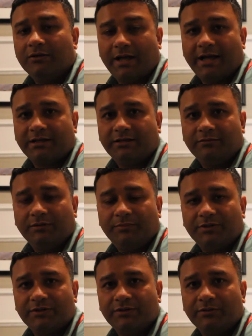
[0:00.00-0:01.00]
actively
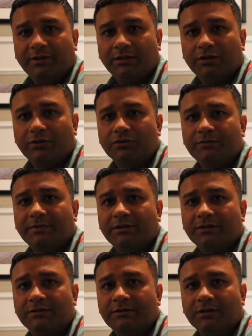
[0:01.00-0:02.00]
pursuing those,
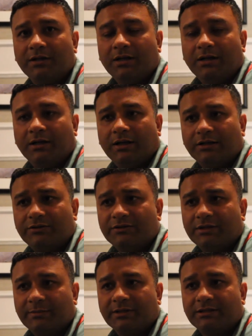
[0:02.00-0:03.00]
because to
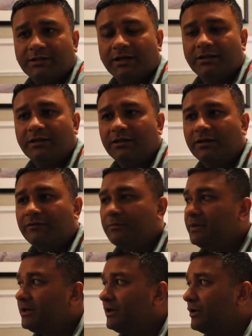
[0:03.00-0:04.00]
some extent I think
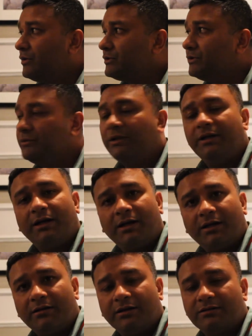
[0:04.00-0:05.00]
government knows who they
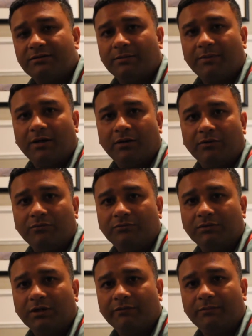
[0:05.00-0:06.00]
are, and somehow
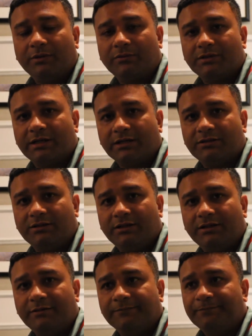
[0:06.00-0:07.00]
government was
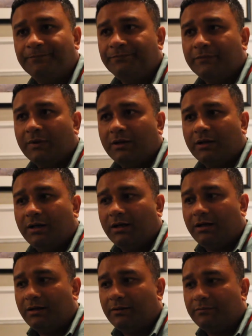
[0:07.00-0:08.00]
actually
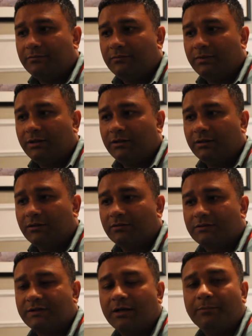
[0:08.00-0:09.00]

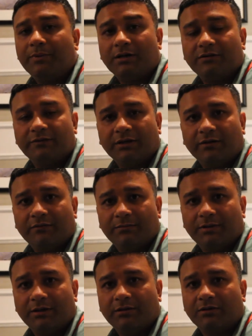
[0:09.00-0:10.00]
some part of the
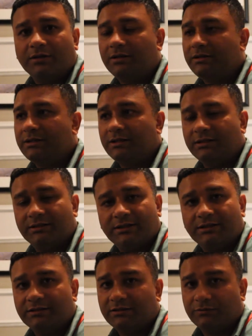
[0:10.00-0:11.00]
government or the intelligence
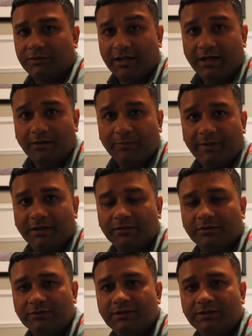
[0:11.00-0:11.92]
agencies were helping those